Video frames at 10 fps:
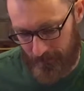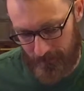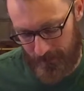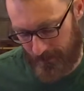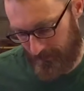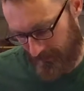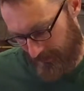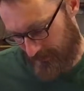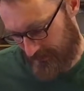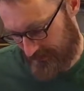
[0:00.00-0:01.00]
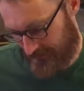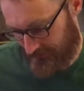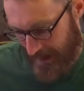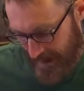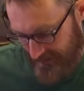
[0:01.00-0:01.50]
in that there's a
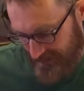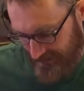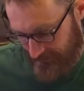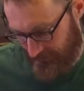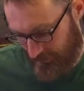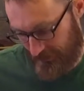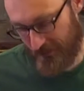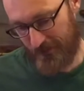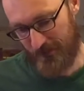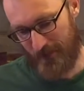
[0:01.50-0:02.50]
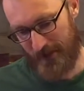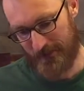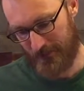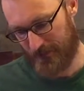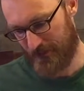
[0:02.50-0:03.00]
ratchet bush
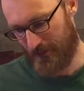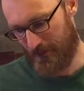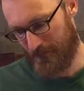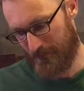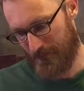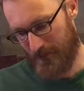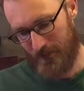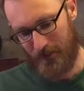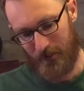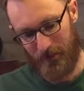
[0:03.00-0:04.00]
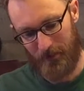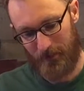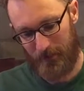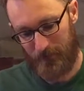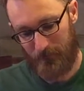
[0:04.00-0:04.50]
spacer shown
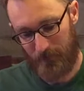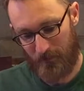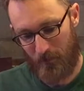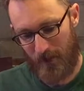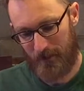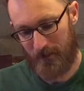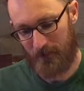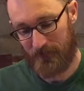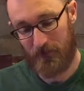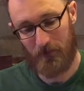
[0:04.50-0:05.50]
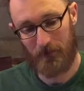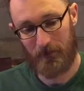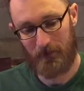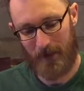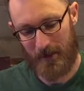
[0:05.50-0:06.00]
with a quantity of 2, and
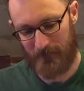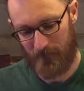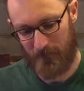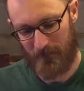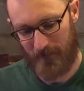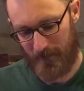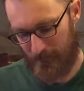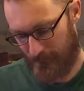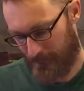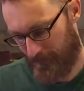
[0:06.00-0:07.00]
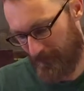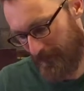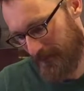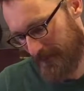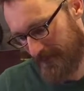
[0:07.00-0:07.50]
you'll have 2 of them,
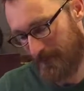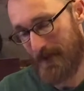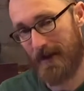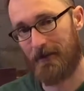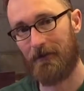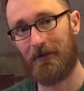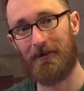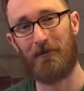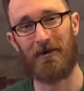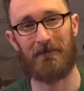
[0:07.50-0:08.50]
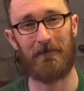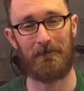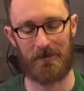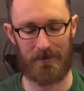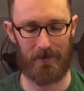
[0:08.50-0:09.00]
but in the schematic only 1 of
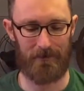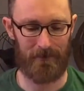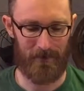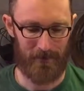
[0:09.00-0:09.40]
them shown.